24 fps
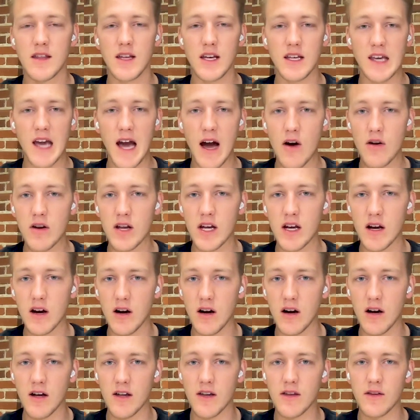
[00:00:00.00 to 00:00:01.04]
They're counting
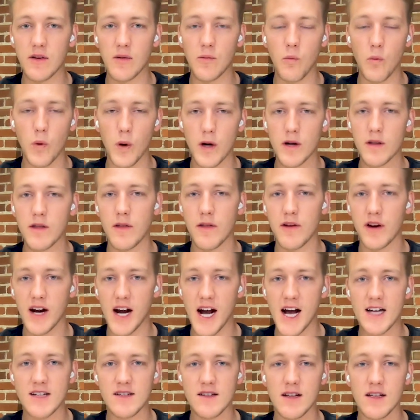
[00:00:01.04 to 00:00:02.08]
on the worth of
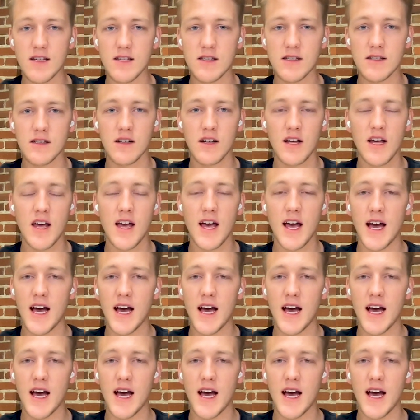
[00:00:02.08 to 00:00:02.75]
their assets.